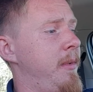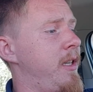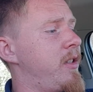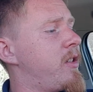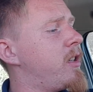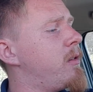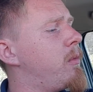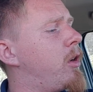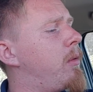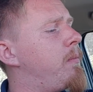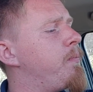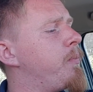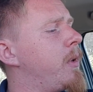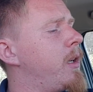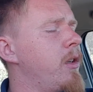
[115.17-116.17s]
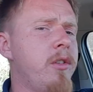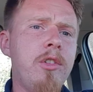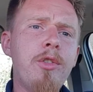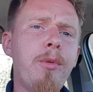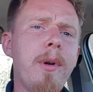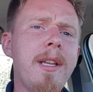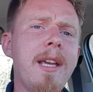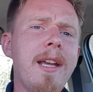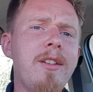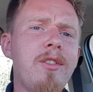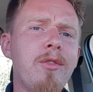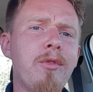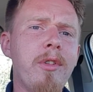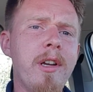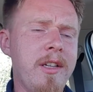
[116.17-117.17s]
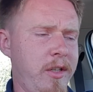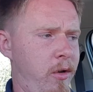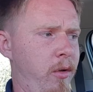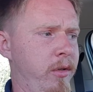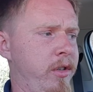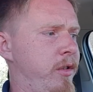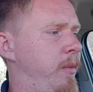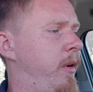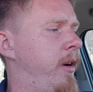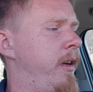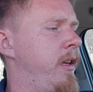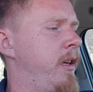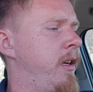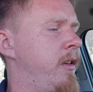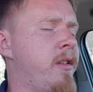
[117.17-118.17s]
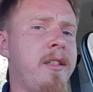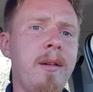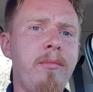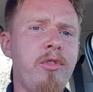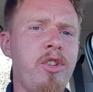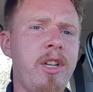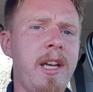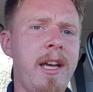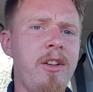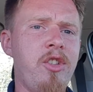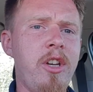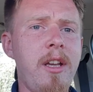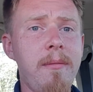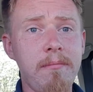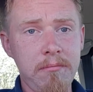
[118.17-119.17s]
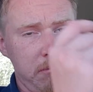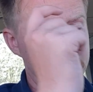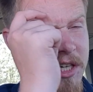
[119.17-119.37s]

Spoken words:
I mean, it's, what, 28 degrees according to my temperature gauge here,